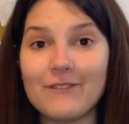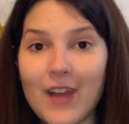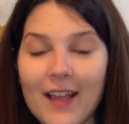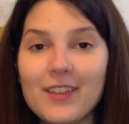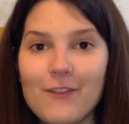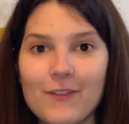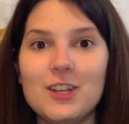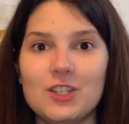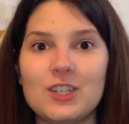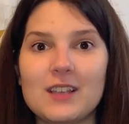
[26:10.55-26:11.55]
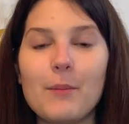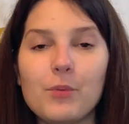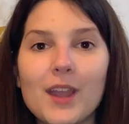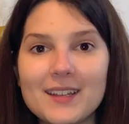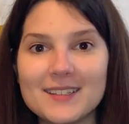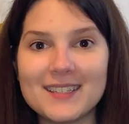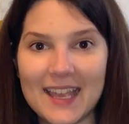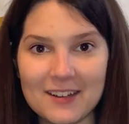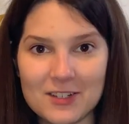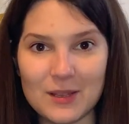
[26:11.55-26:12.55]
finally finishes a Brandon
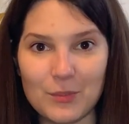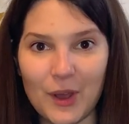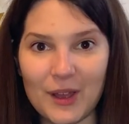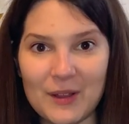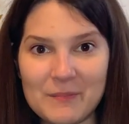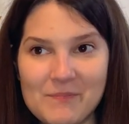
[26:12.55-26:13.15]
Sanderson book?